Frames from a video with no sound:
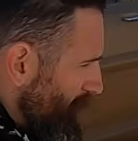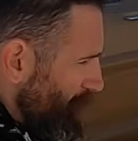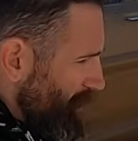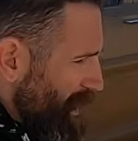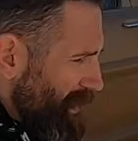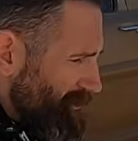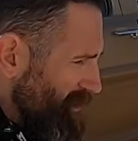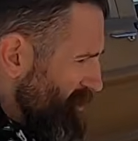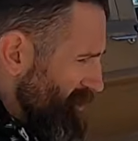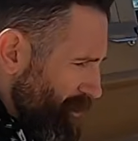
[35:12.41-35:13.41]
feel like
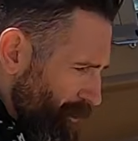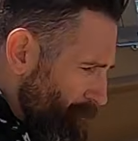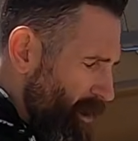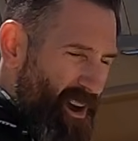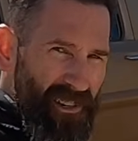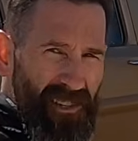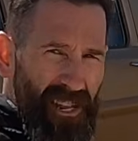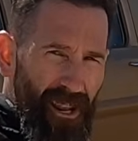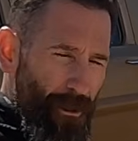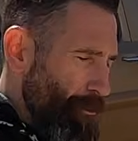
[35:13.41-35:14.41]
the steering box could handle